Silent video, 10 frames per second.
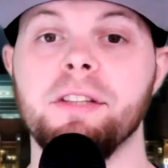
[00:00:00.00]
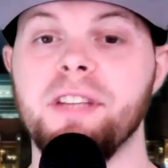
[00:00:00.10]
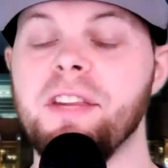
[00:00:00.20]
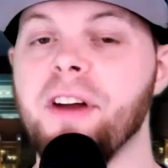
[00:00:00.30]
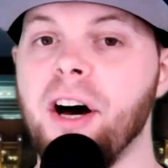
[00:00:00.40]
Is
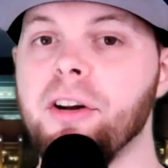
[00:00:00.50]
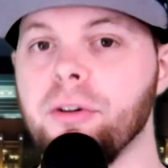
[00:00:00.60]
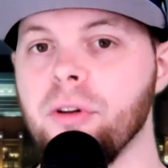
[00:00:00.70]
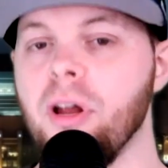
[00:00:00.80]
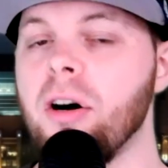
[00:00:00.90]
he the
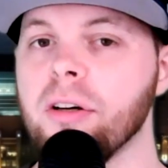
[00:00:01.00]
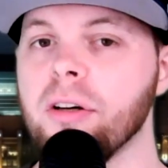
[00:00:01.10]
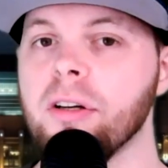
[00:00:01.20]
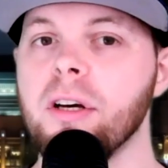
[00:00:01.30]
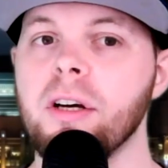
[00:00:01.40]
Hunter Long
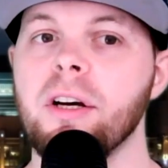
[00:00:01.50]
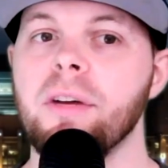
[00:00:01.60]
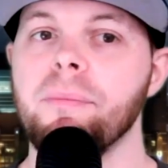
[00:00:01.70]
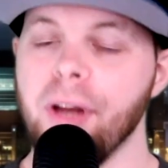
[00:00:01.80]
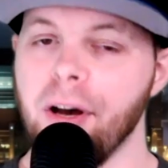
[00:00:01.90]

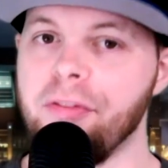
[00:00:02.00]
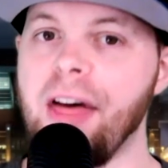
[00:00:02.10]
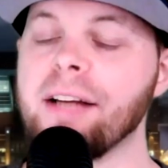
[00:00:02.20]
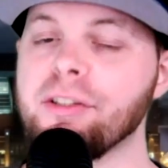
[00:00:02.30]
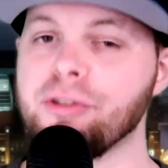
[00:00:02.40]
of
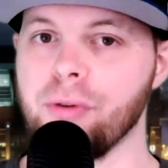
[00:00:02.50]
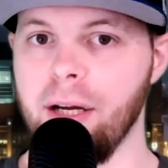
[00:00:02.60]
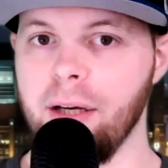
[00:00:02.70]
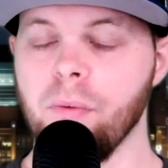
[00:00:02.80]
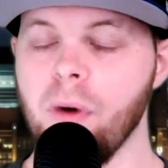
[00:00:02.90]
that
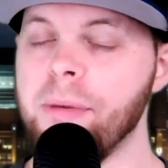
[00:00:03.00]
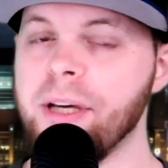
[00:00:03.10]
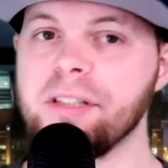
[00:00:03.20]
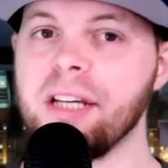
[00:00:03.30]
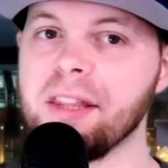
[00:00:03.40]
trade, right?
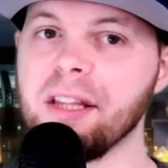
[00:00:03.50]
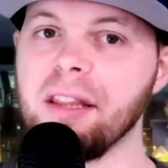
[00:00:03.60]
Because again, the